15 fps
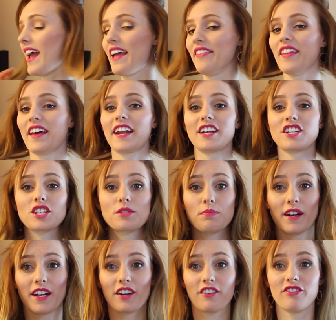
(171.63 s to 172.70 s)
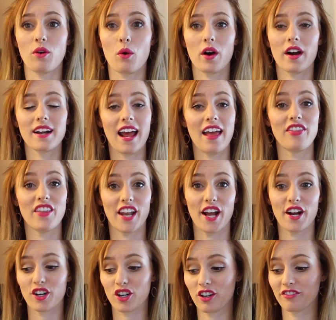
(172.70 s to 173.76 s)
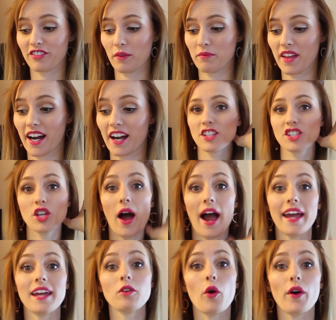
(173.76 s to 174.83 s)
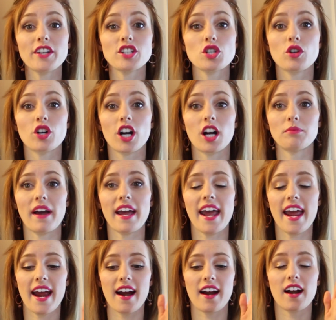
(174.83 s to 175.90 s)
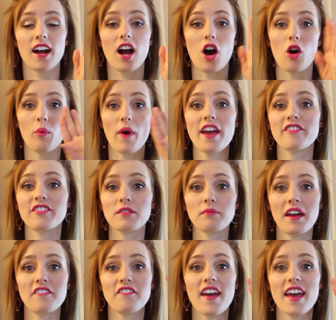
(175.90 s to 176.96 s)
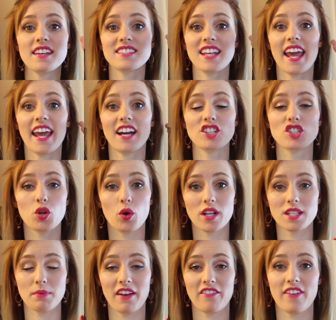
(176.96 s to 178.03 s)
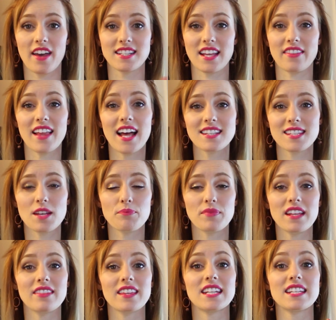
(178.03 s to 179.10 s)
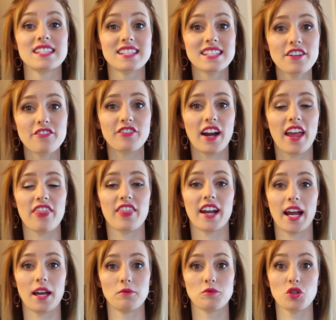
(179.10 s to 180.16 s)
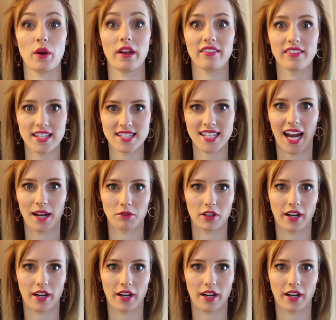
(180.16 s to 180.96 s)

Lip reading: and then I just bring it forward and then I curl from there. So I'm going to curl my hair away from my face and towards my face, and that's something that is different that I am doing this time